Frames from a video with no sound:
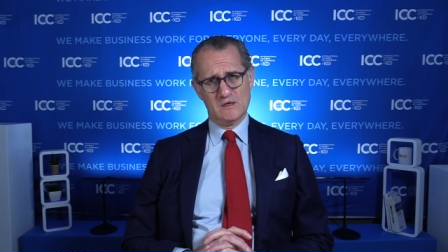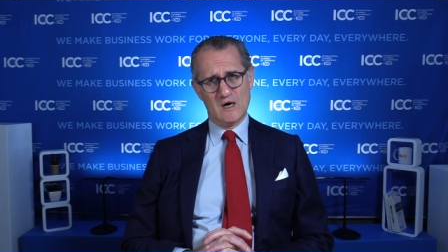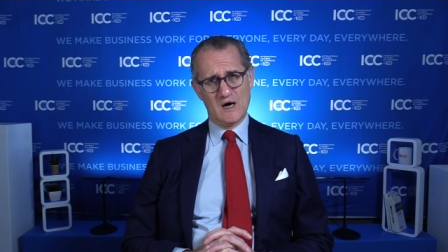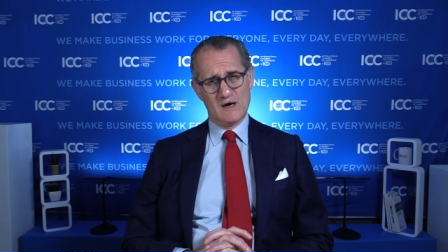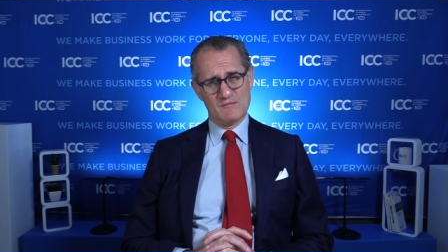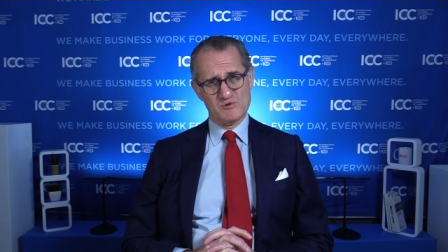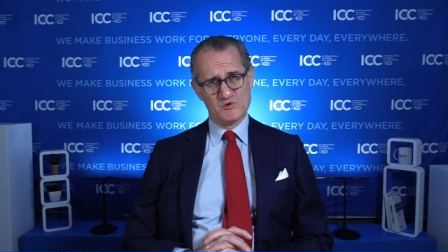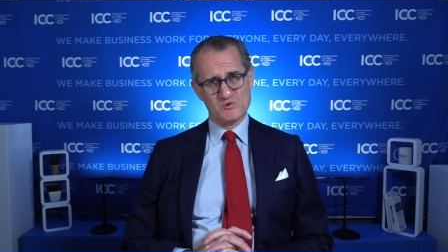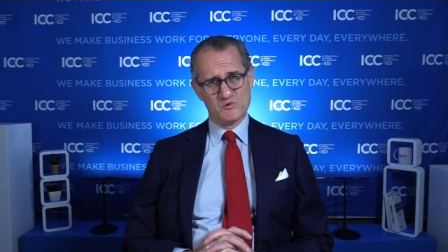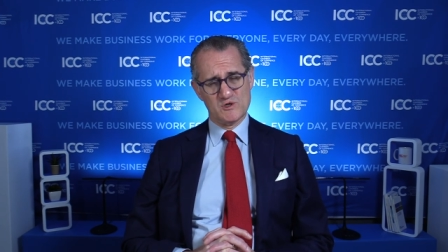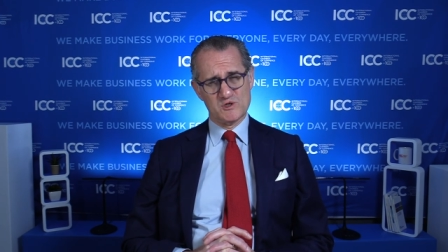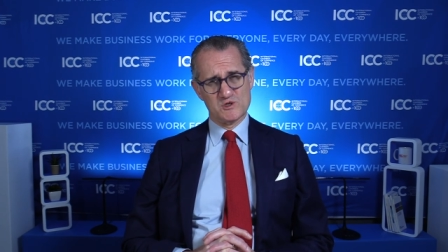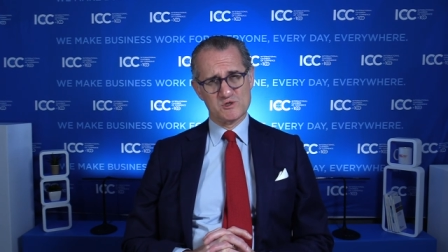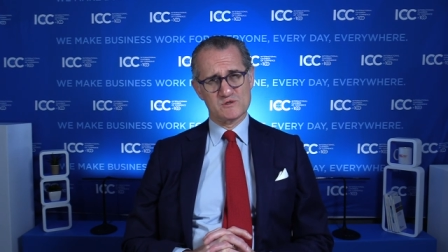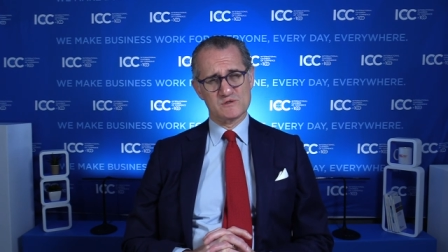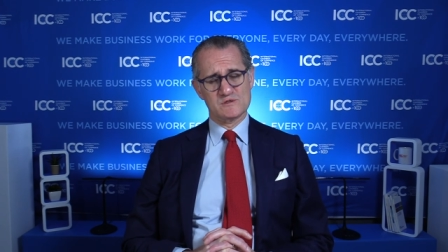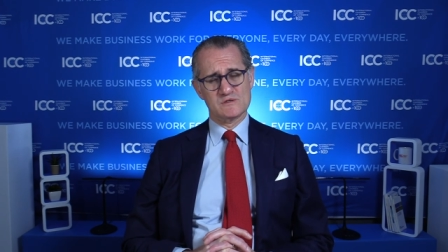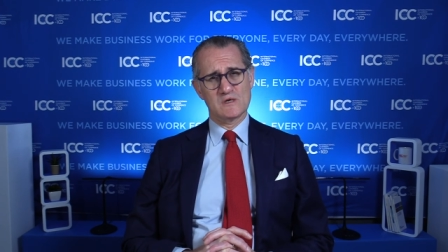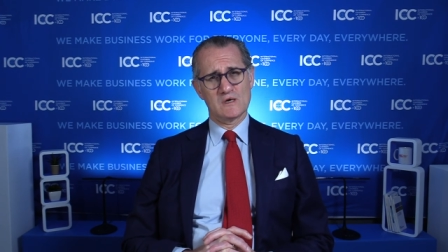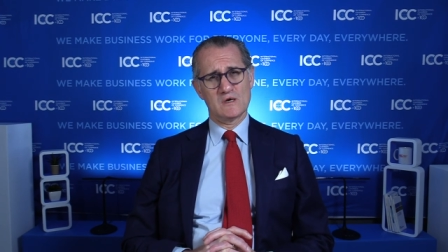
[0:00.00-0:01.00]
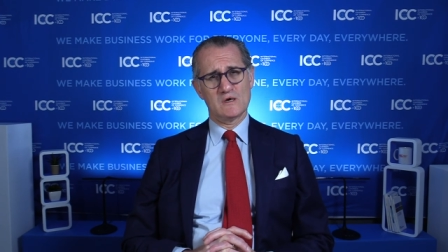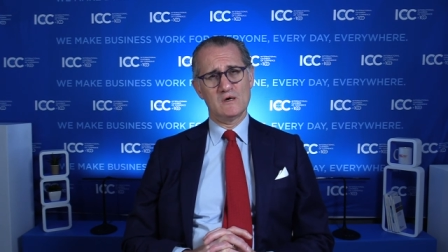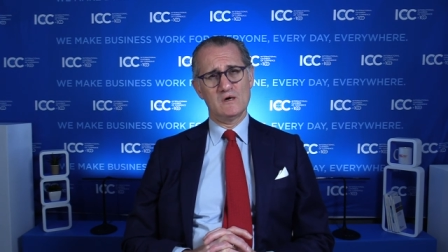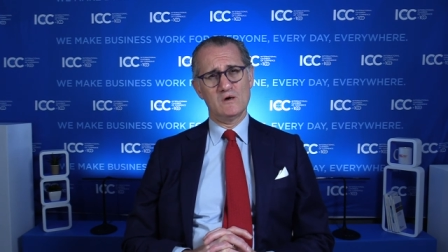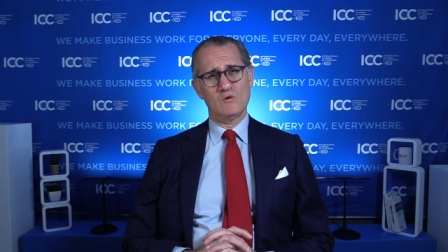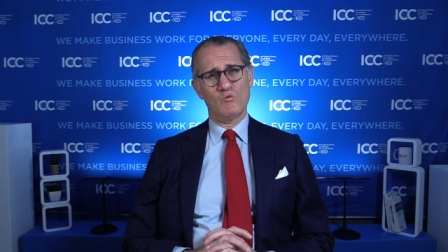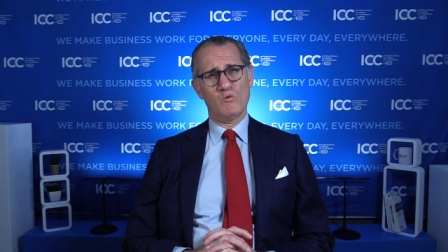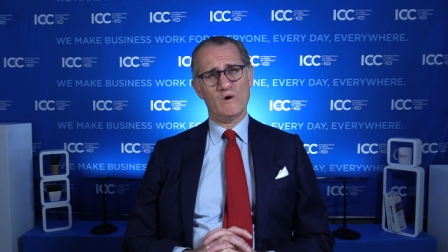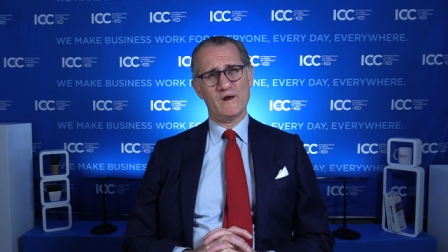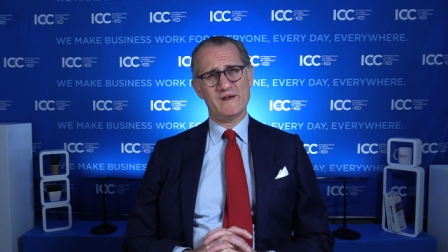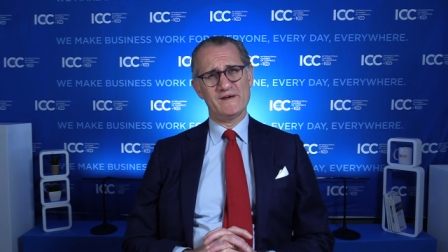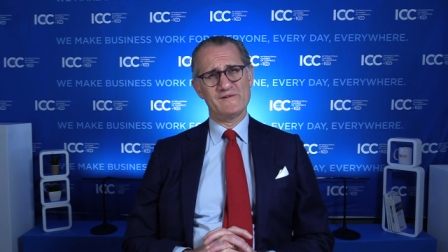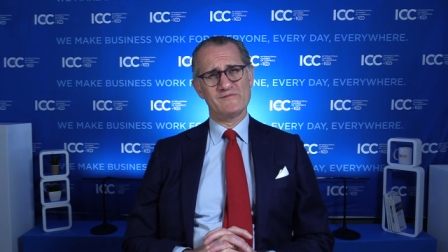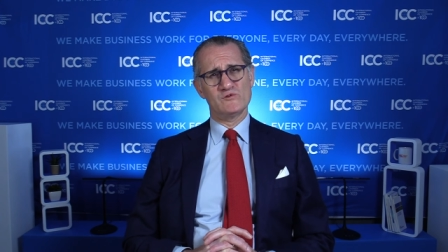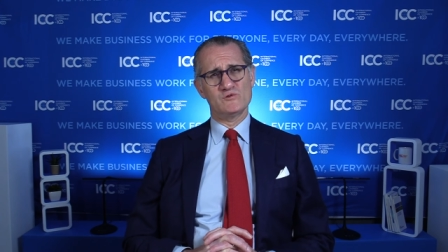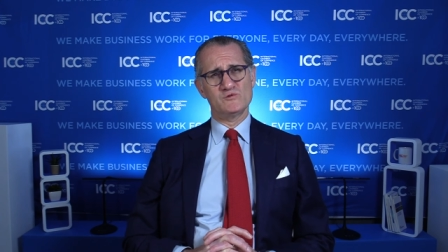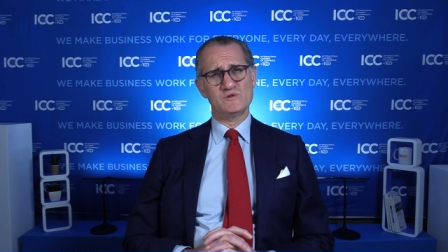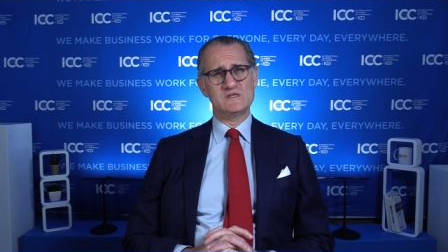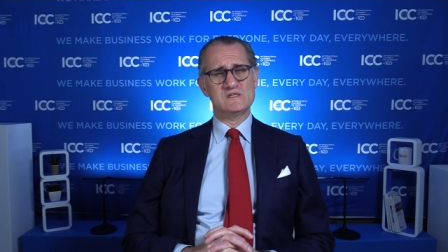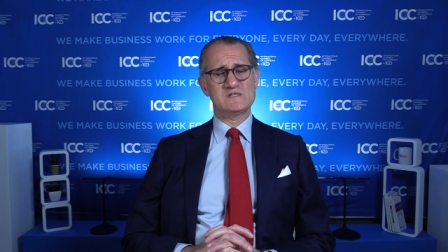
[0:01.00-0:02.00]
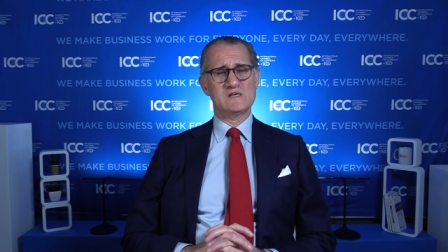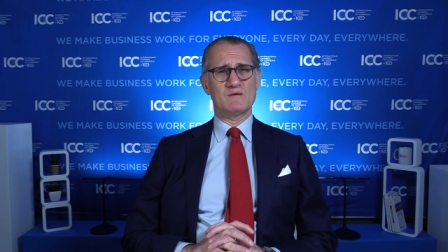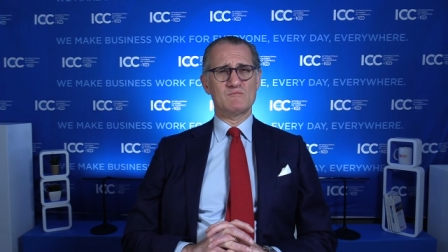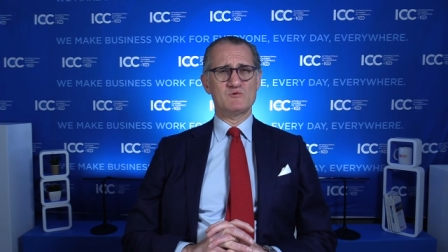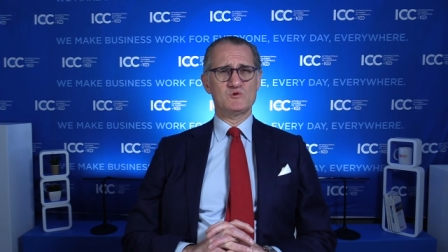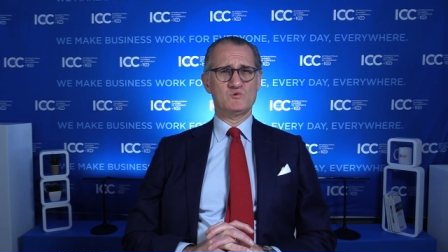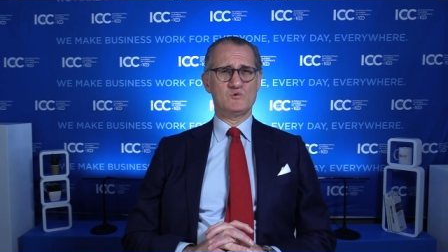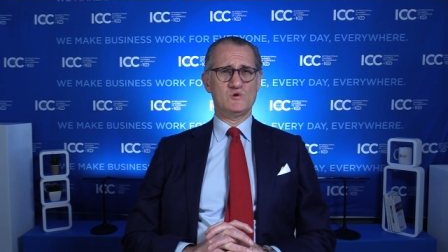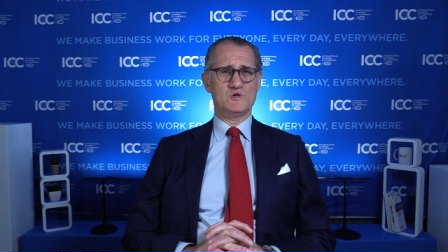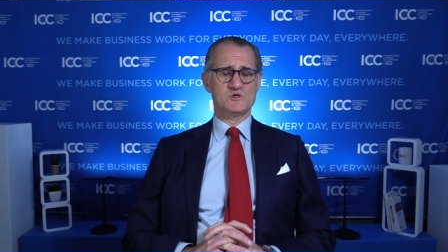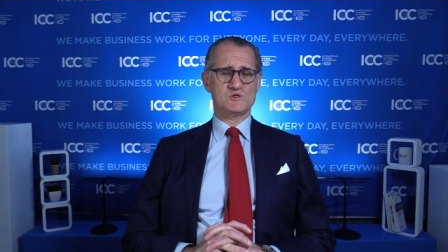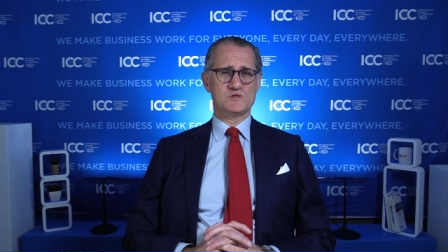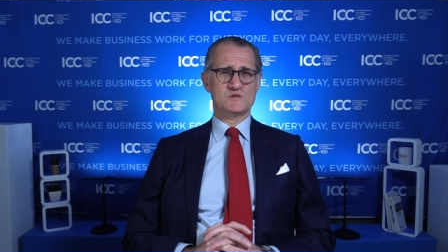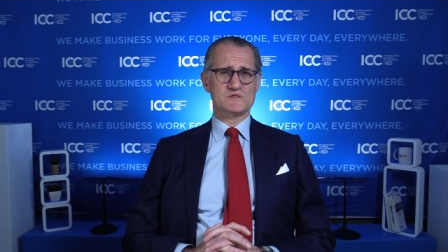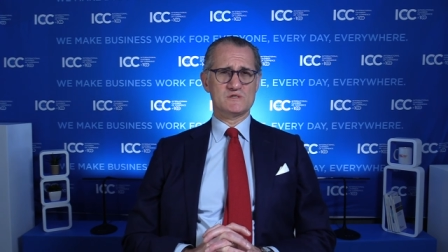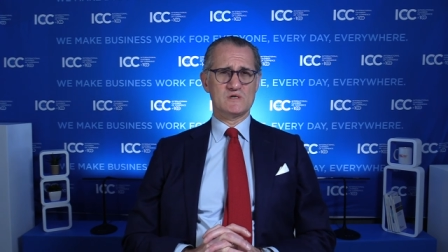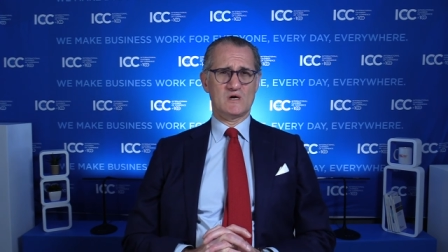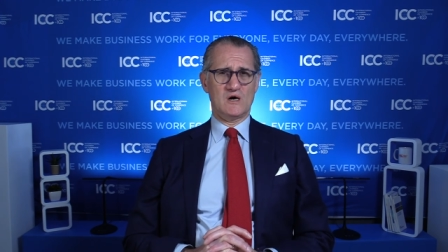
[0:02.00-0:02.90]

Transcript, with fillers: arbitrations uh, whenever these arbitrations